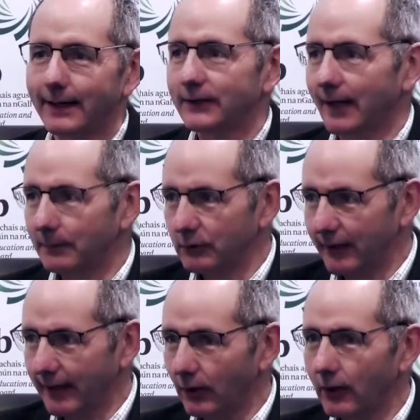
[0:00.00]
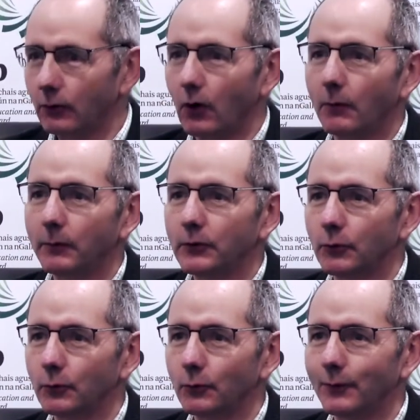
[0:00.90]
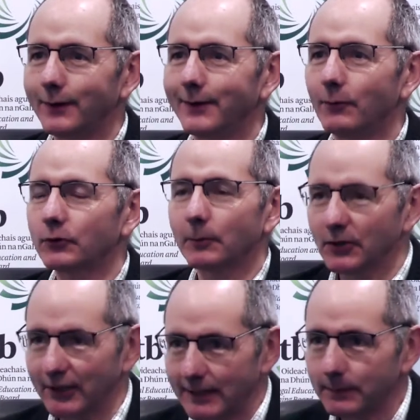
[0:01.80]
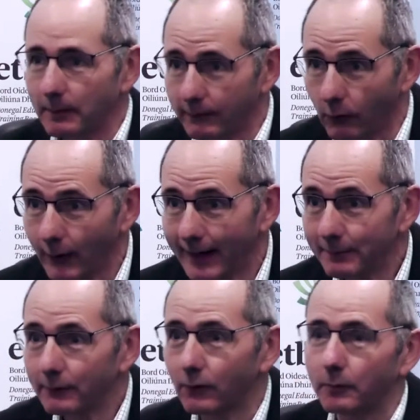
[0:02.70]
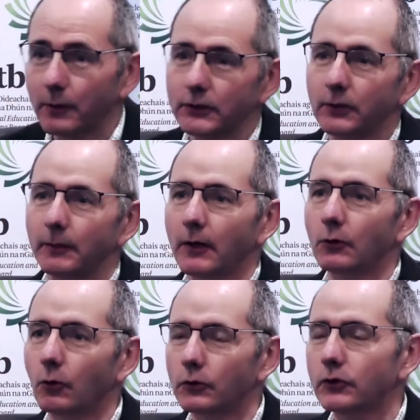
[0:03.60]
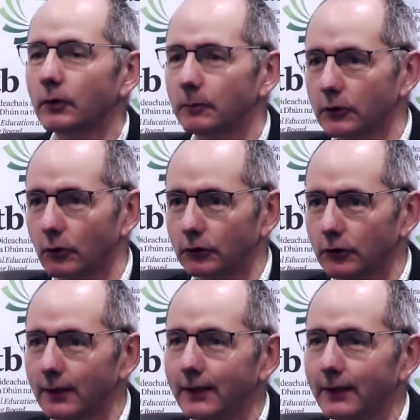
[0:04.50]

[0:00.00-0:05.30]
Eileen was saying earlier on, we do some assessment beforehand before putting somebody on a course and some discussion.